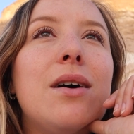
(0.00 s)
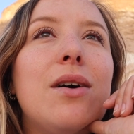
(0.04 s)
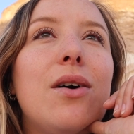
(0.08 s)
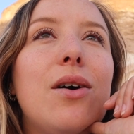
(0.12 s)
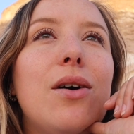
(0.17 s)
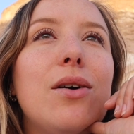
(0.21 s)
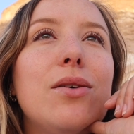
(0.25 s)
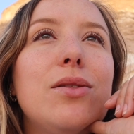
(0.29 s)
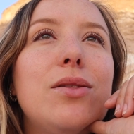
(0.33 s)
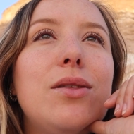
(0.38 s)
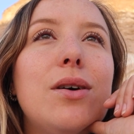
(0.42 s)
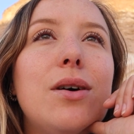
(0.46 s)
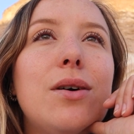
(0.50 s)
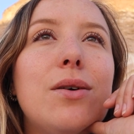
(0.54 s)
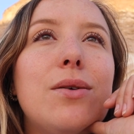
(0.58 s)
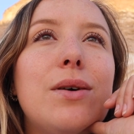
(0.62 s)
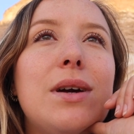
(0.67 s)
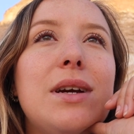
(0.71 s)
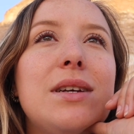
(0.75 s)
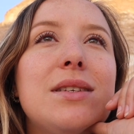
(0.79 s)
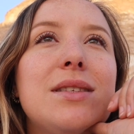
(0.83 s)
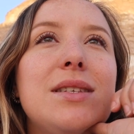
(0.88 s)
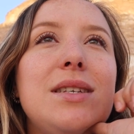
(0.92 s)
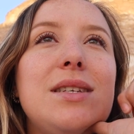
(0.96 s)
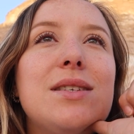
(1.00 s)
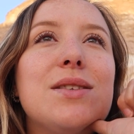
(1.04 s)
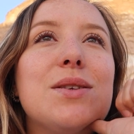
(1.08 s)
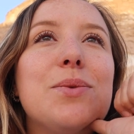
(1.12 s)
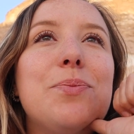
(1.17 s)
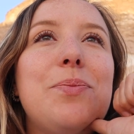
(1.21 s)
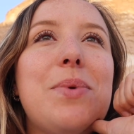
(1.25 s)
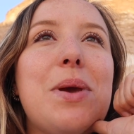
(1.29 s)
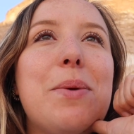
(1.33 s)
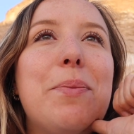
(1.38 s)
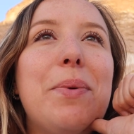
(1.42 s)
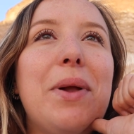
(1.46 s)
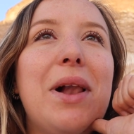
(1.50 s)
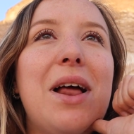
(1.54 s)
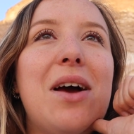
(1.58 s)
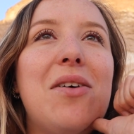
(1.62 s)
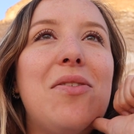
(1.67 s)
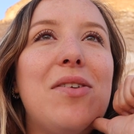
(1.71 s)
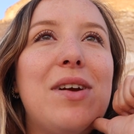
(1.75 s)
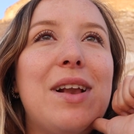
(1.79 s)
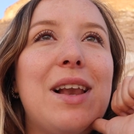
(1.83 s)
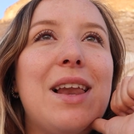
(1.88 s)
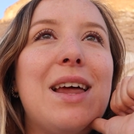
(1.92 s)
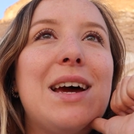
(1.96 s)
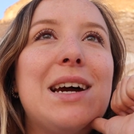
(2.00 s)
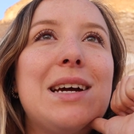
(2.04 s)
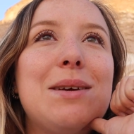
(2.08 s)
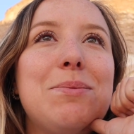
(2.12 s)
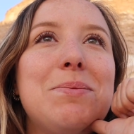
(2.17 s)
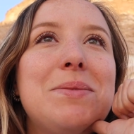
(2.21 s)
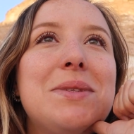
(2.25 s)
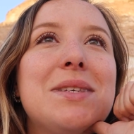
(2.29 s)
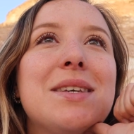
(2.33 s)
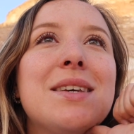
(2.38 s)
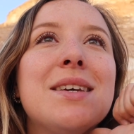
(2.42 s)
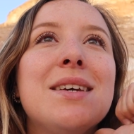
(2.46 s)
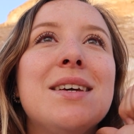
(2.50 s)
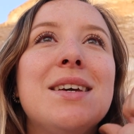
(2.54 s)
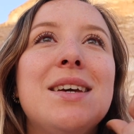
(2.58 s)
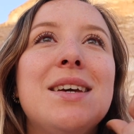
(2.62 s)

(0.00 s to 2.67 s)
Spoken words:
Although I see some people have climbed